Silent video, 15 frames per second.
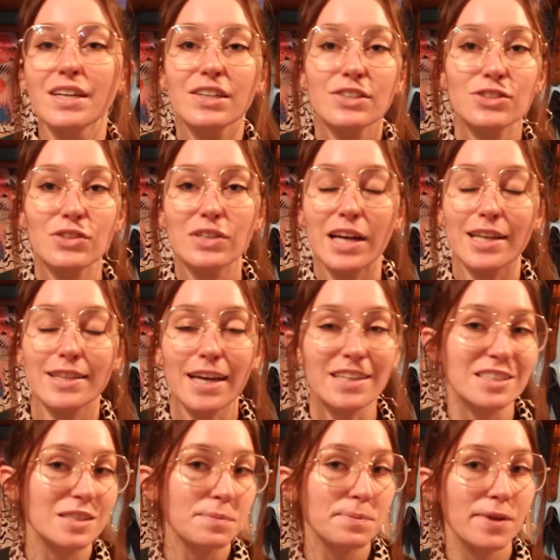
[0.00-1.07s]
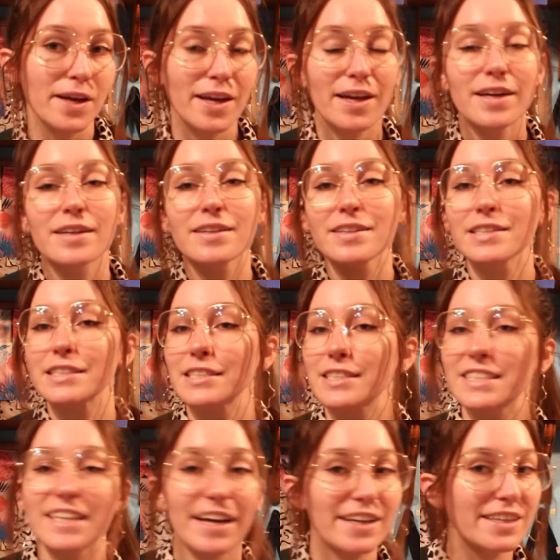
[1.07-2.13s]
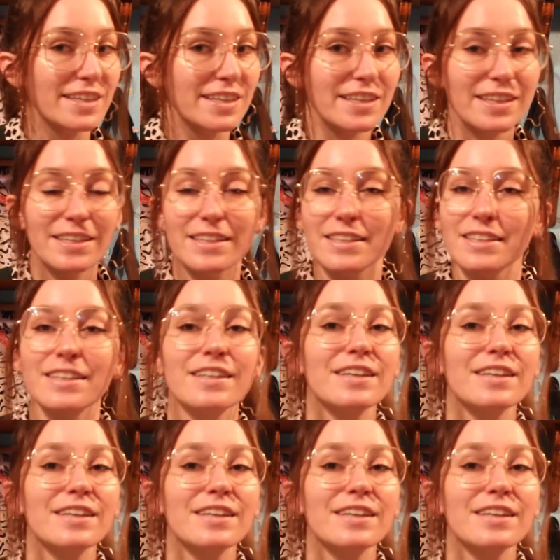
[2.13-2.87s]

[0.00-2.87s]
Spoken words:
So yeah, that's the plan. Just checking in.